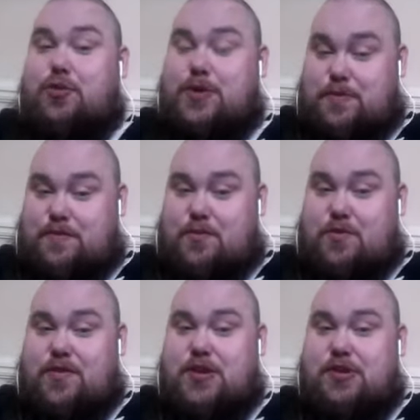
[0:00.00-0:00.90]
which we've
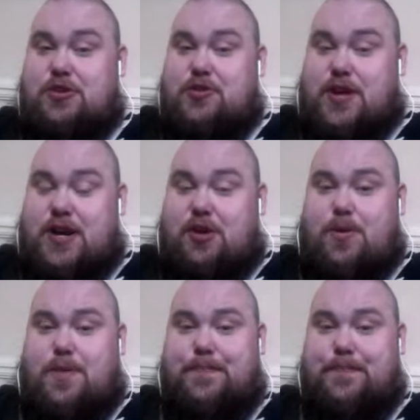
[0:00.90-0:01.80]
already done, the triangle one.